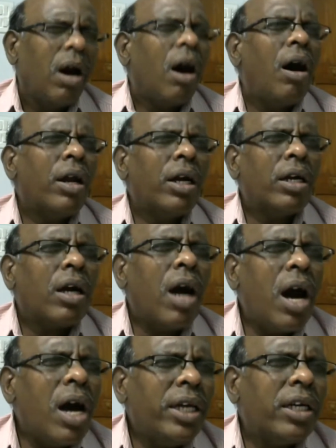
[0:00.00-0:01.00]
are a
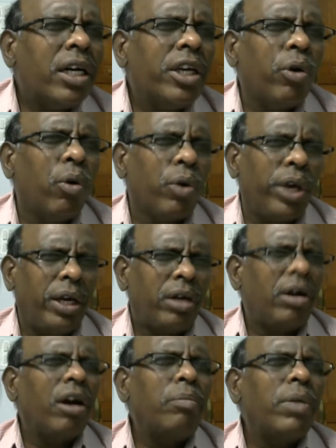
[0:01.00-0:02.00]
kayaka yogi,
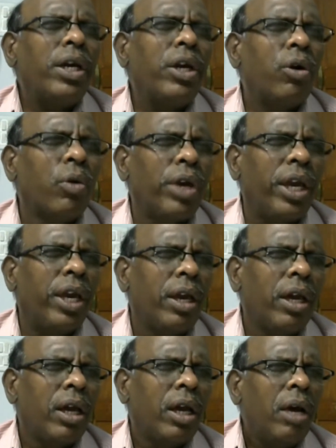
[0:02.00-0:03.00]
karma yogi,
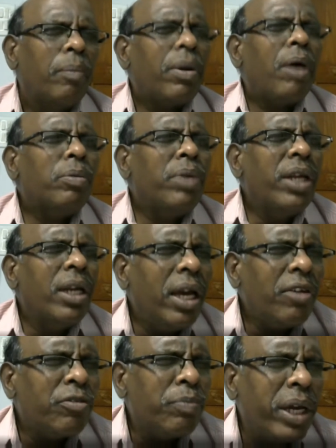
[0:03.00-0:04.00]
probably
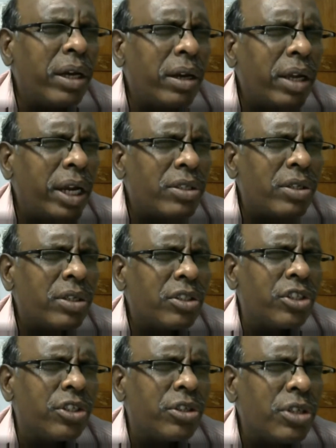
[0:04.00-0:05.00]
life may create
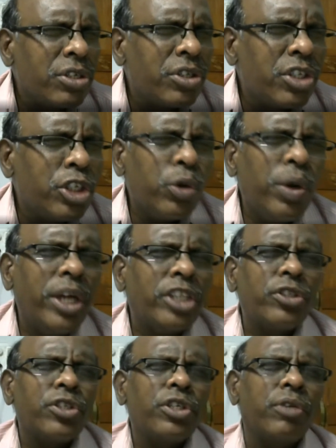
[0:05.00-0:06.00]
such
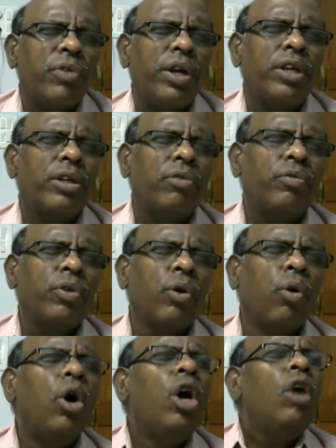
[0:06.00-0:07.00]
situations in front of
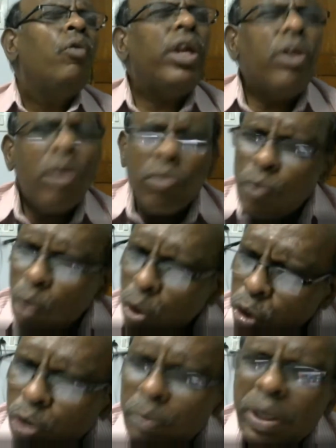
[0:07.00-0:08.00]
you where you are
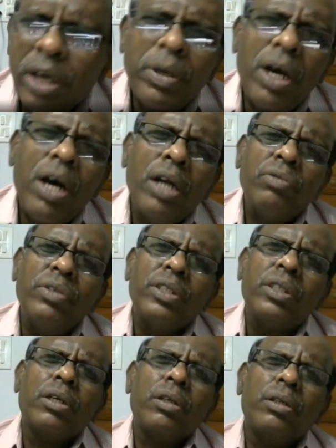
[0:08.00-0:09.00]
forced to become a hard
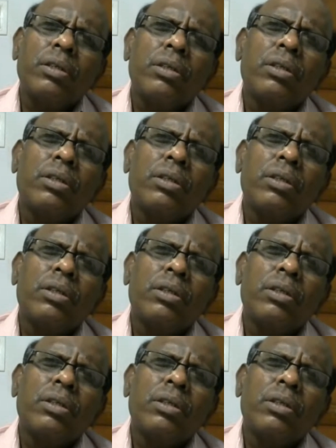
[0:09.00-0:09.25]
worker.